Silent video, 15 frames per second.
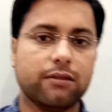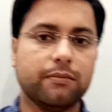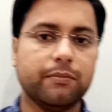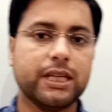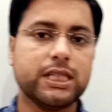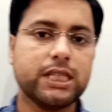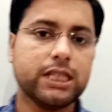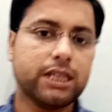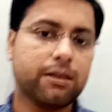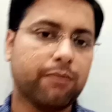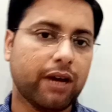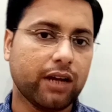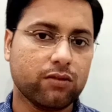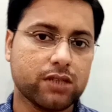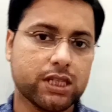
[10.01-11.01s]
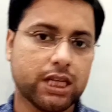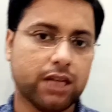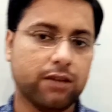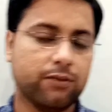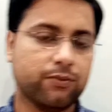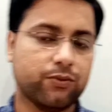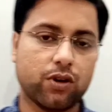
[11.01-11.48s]
PGT
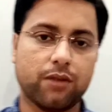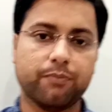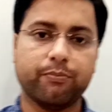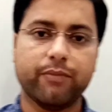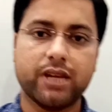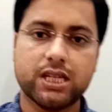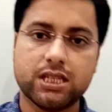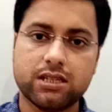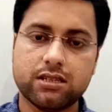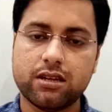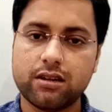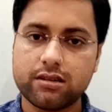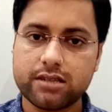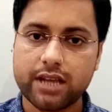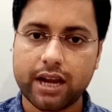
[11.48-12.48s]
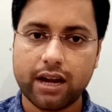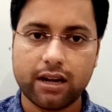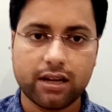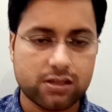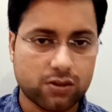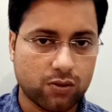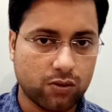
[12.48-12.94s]
Biology from PG Senior
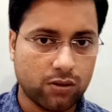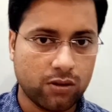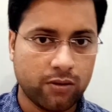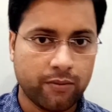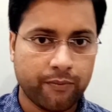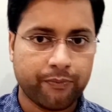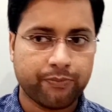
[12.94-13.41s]
Secondary School.